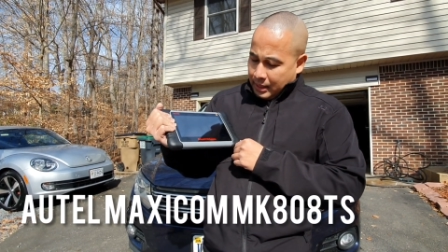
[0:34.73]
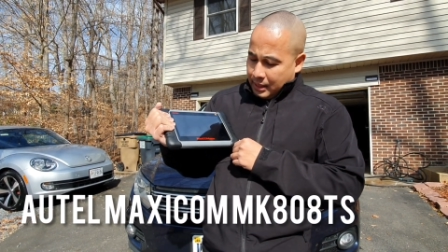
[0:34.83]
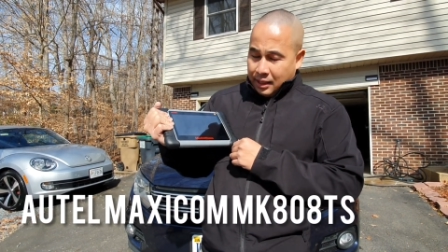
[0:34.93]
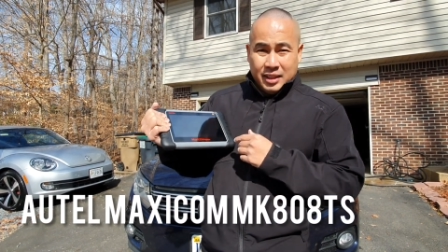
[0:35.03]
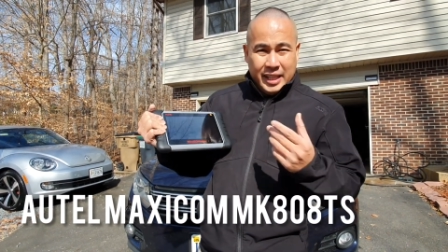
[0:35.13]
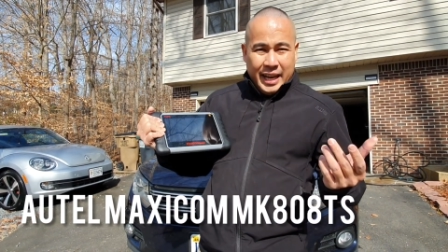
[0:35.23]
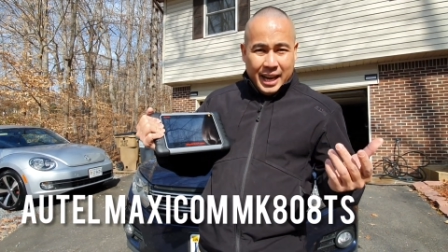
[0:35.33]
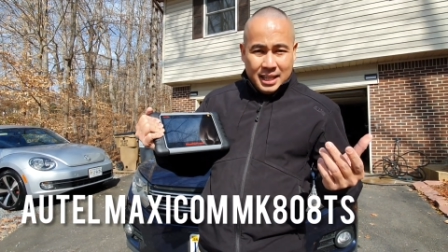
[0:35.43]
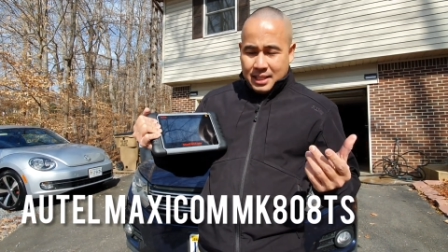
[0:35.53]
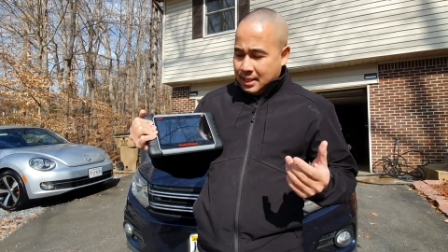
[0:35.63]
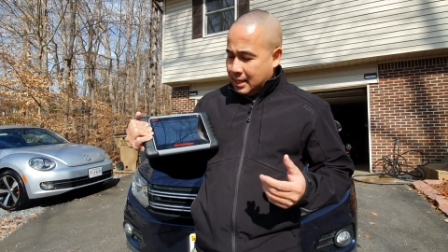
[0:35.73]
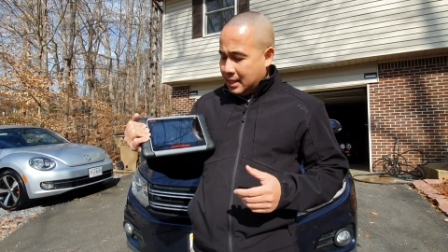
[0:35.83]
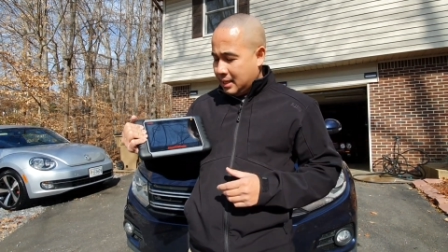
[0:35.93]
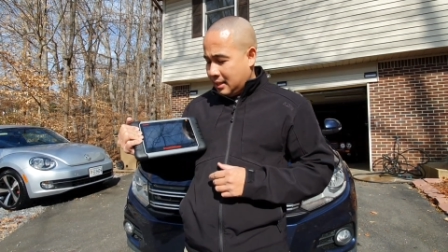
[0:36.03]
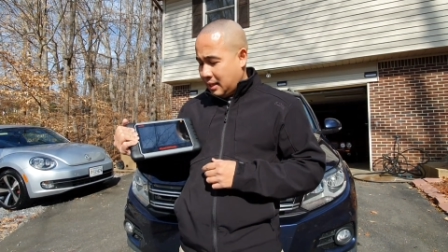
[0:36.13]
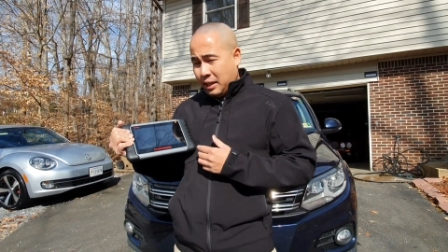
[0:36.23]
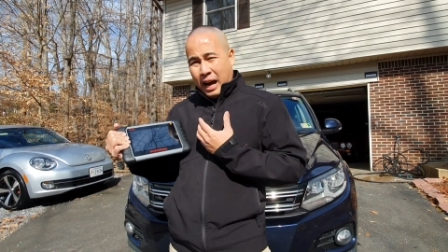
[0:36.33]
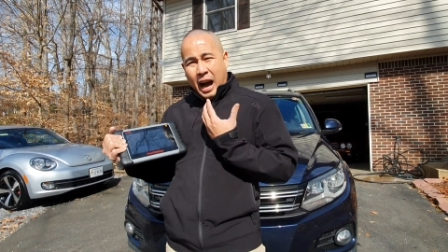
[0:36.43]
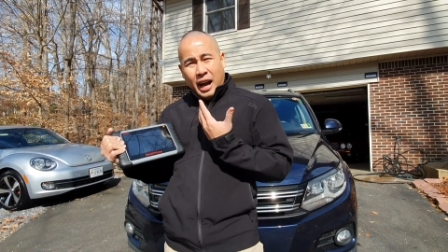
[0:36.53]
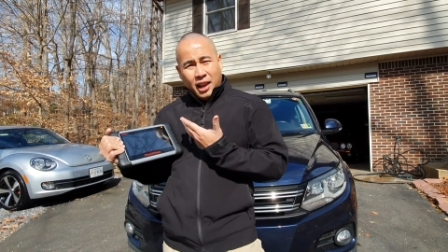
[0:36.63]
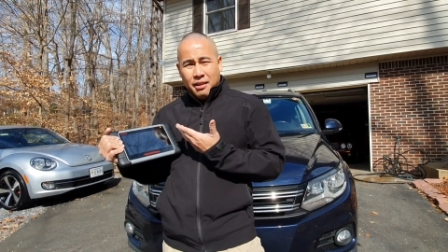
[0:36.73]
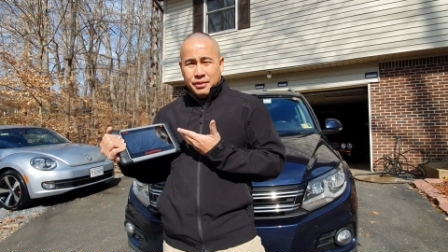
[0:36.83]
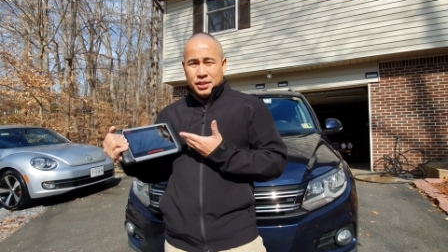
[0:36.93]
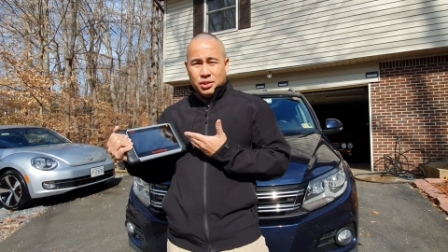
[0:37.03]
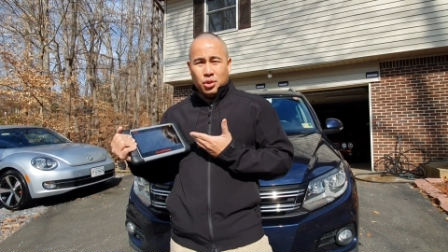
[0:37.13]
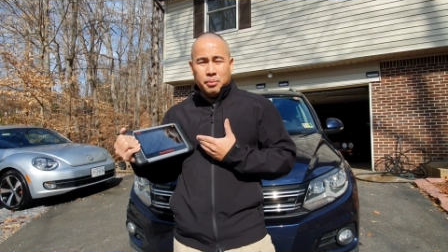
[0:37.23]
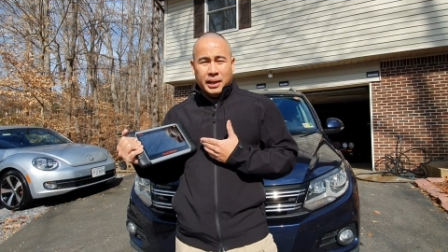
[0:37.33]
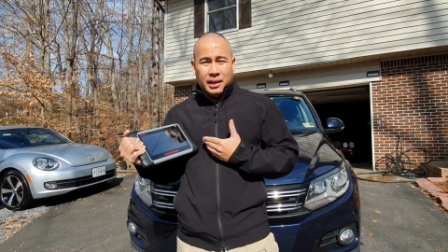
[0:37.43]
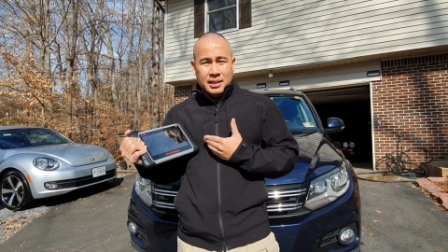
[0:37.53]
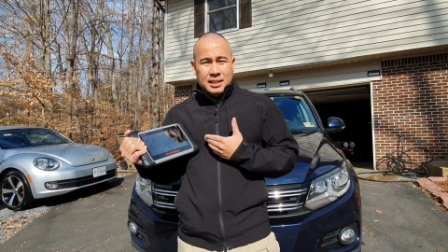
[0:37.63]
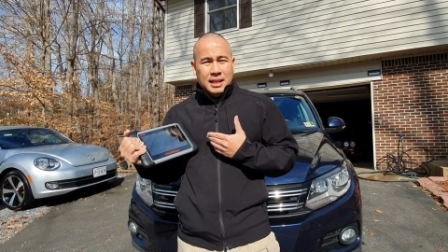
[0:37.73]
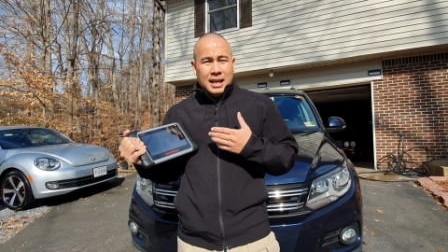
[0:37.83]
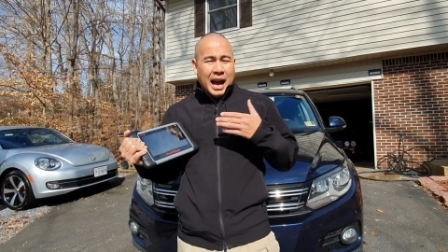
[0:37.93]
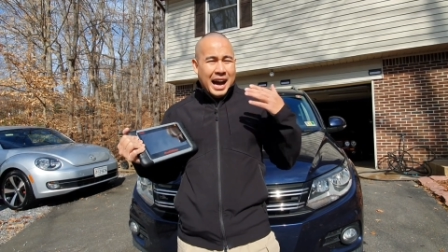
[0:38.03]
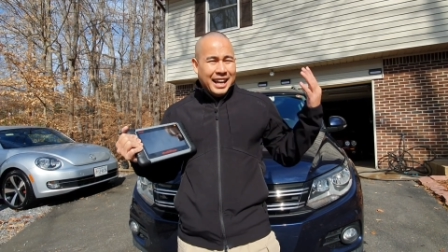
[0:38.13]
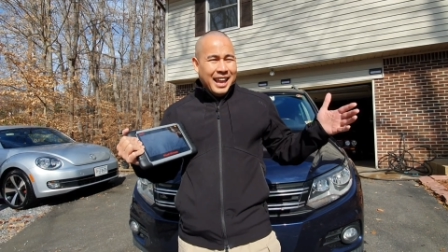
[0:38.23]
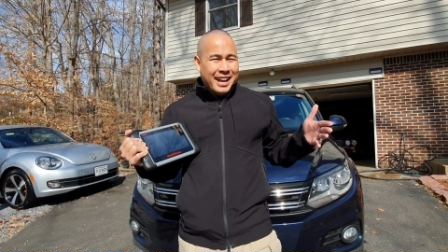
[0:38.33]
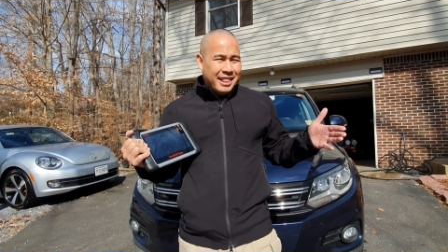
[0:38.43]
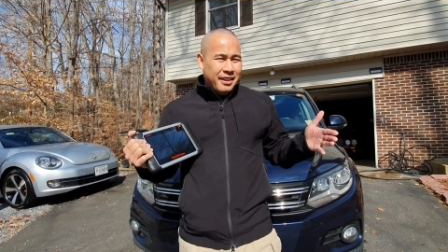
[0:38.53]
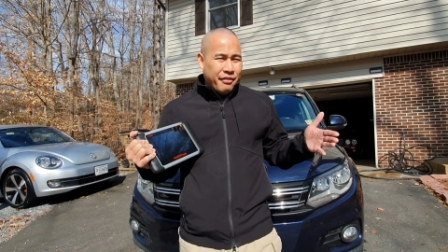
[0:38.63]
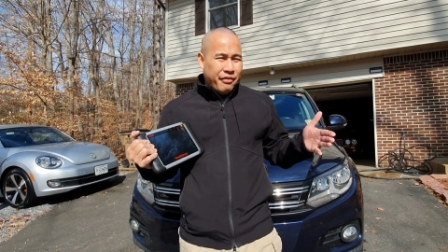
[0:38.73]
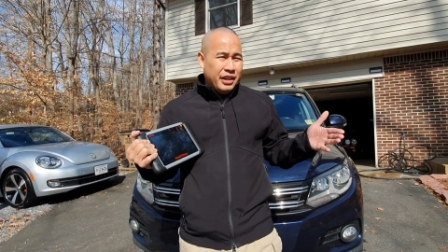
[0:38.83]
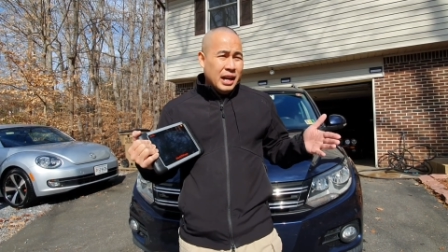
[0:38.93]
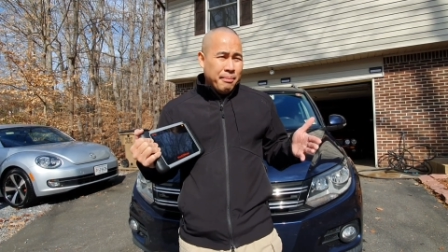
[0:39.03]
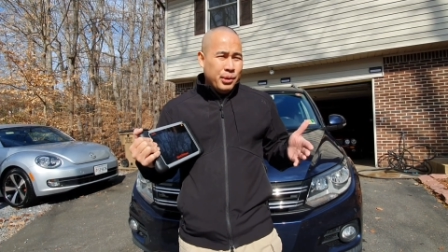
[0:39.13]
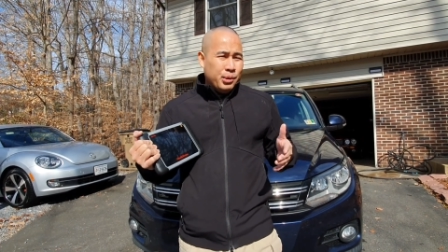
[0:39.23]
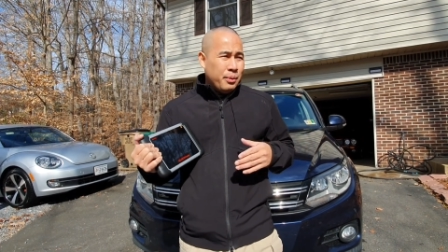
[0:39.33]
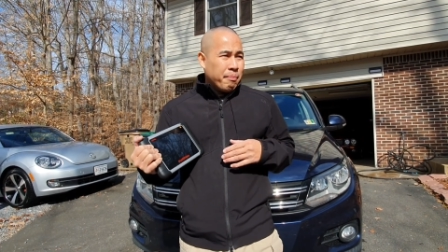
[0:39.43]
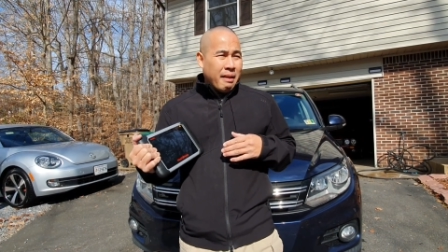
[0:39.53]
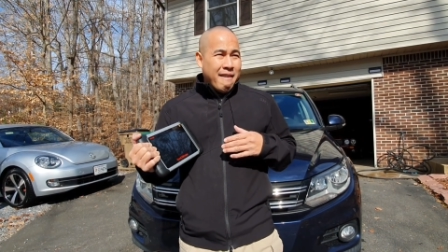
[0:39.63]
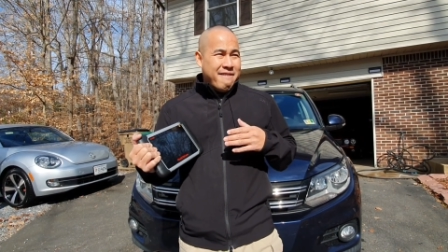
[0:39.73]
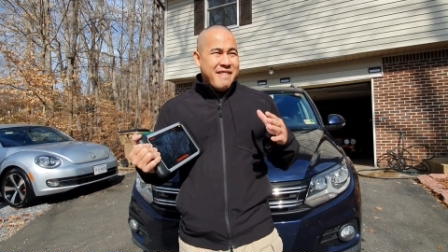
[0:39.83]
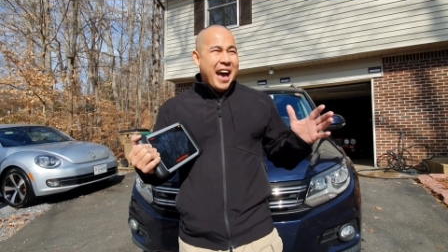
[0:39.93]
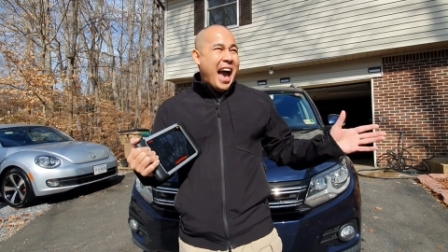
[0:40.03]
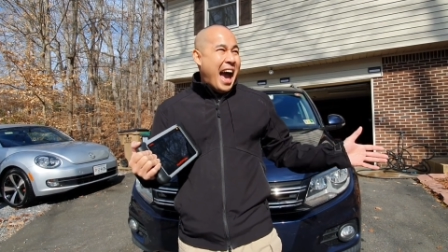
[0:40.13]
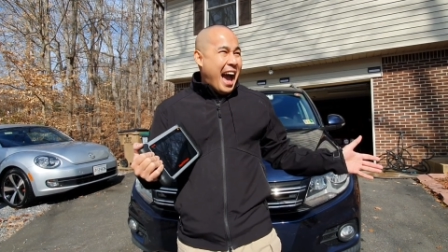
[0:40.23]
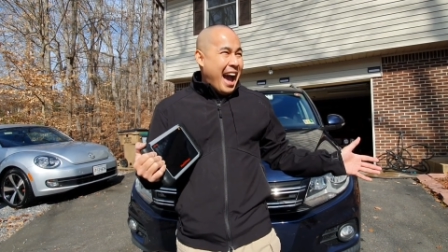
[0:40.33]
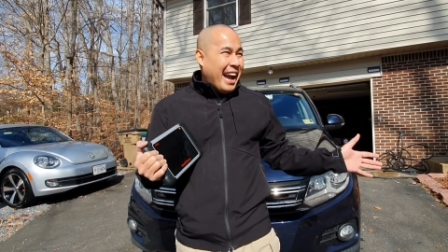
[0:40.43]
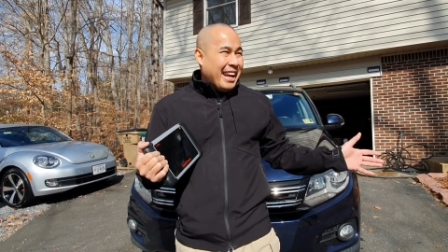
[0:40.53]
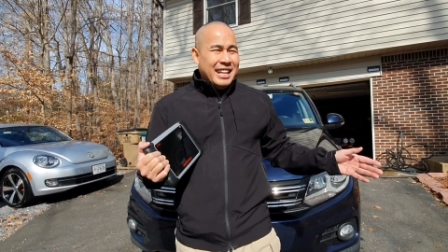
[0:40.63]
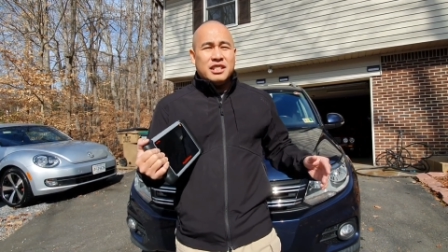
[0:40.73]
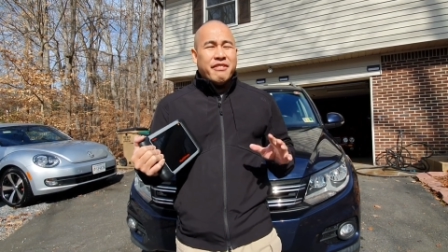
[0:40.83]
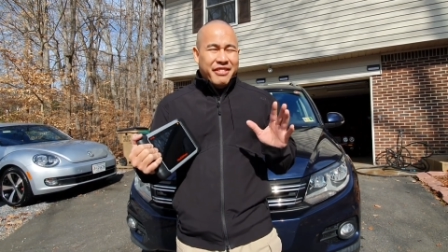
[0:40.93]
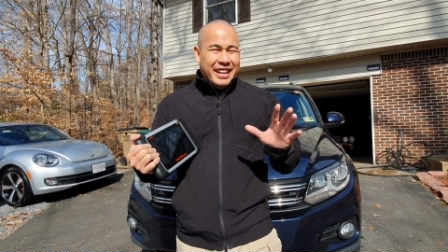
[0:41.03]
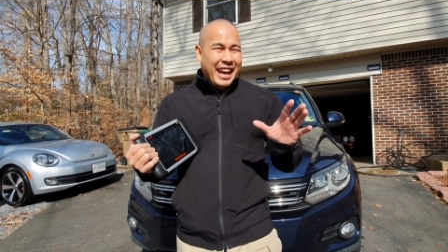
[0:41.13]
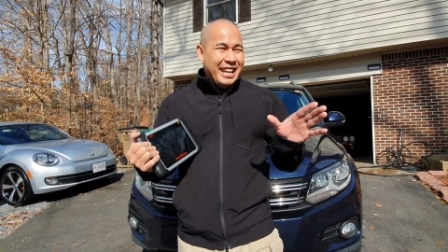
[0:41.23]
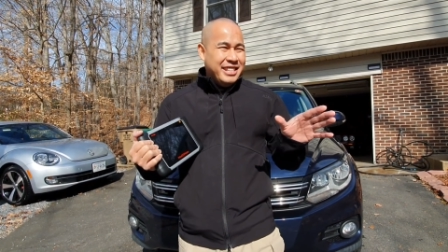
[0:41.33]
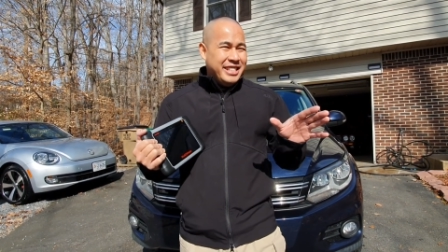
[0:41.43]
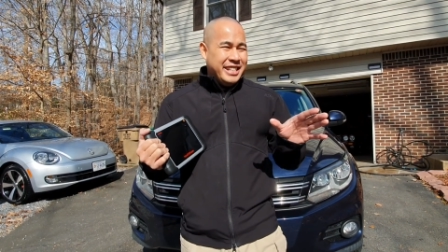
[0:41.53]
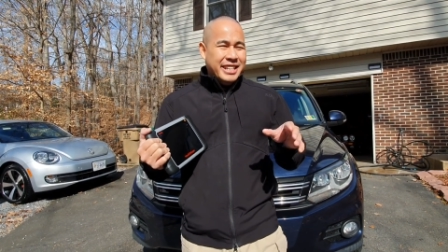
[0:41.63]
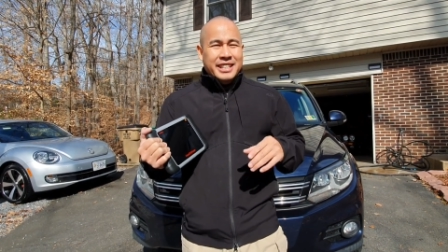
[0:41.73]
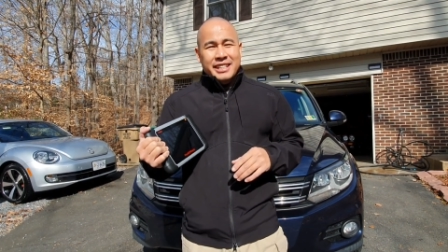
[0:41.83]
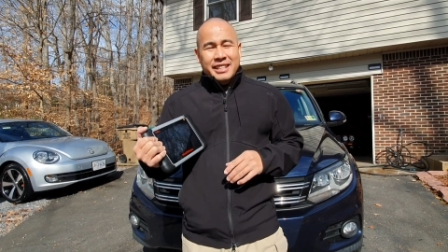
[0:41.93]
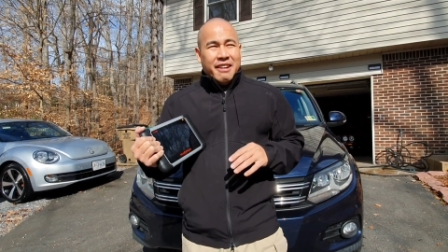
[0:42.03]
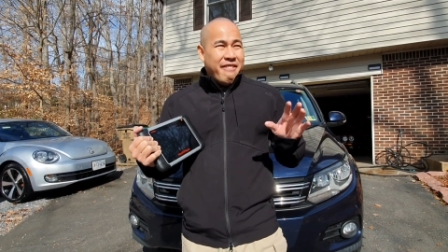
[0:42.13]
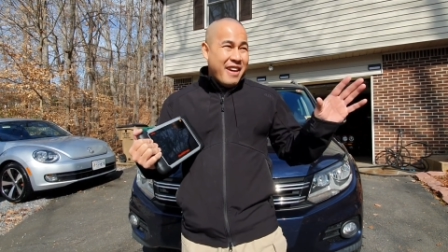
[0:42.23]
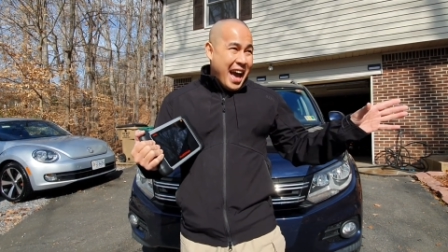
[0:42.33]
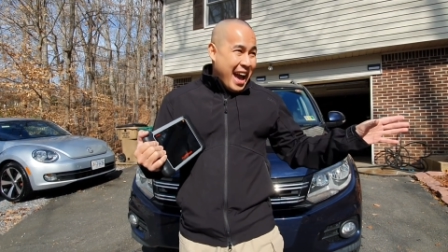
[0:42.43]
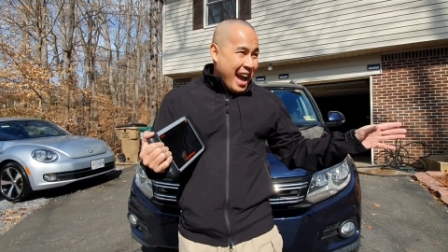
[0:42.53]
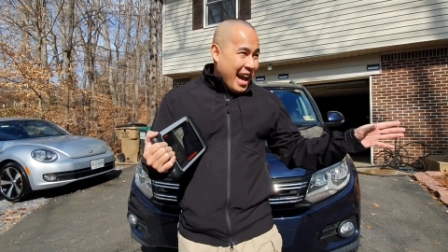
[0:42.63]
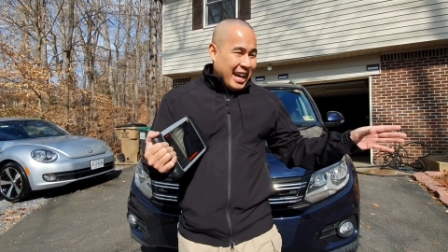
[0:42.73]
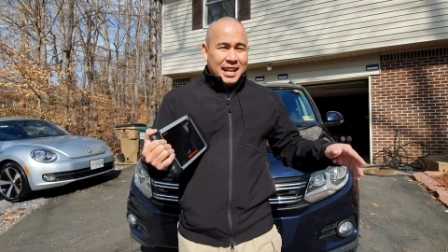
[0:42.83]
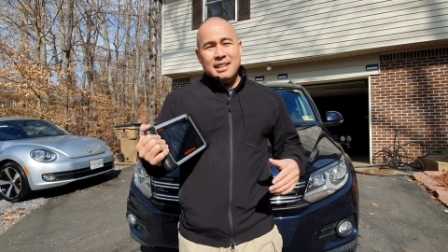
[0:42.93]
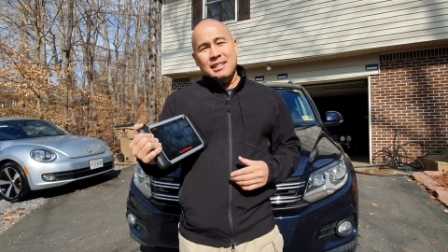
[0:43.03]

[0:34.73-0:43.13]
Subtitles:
MK808TS. I love this tool because unlike the VW VAG, it's a VAG VAG